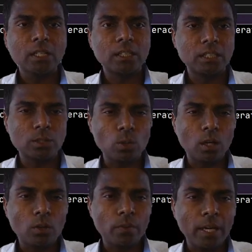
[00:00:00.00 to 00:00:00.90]
This is
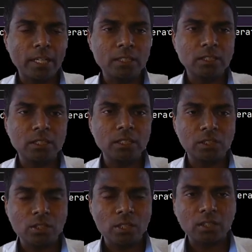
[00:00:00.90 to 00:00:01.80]
not valid
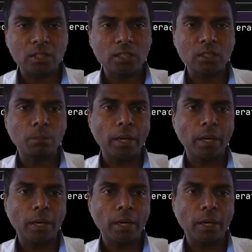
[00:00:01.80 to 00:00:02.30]
instruction in